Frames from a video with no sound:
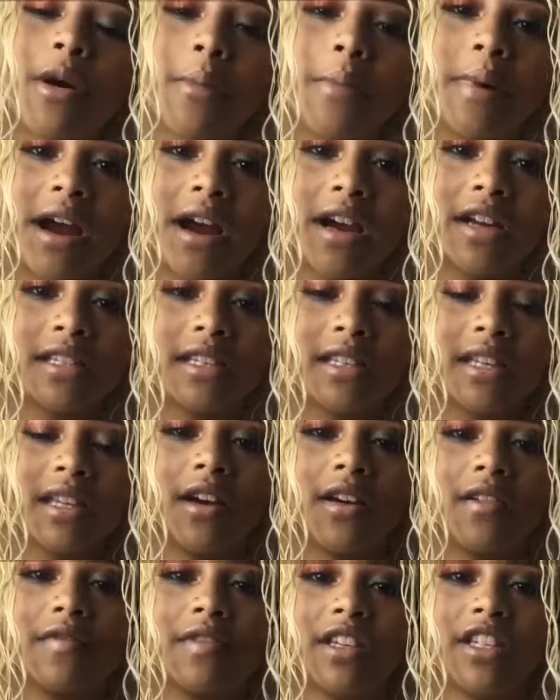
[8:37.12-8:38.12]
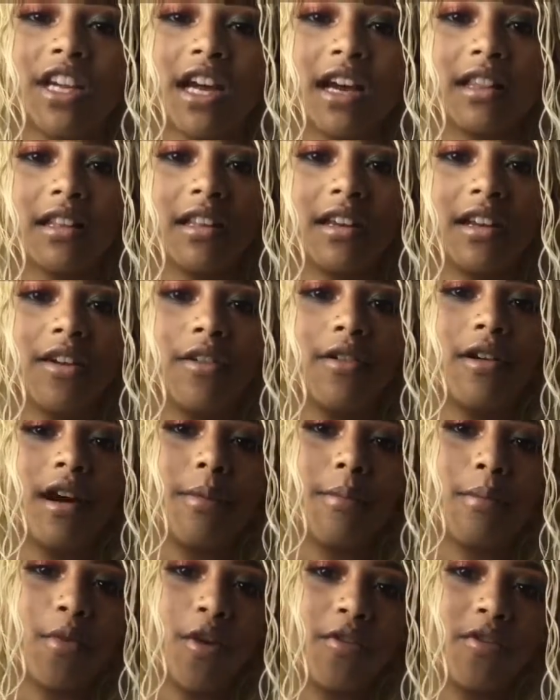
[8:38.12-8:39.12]
a comparison of the Jaclyn Hill
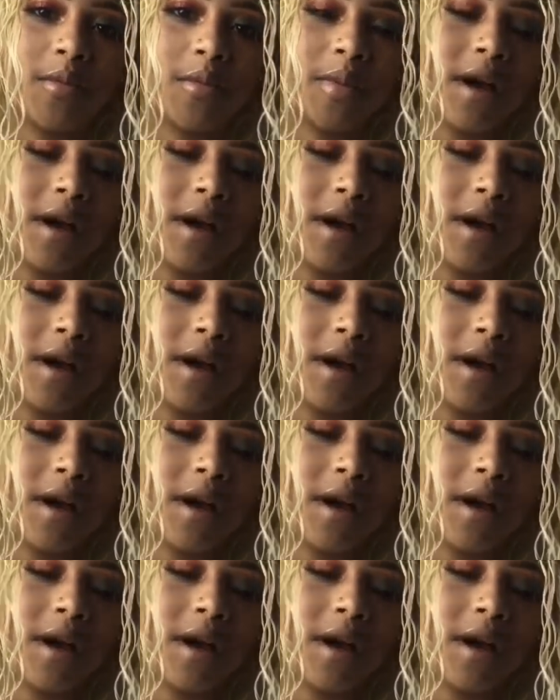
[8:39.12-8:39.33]
Morphe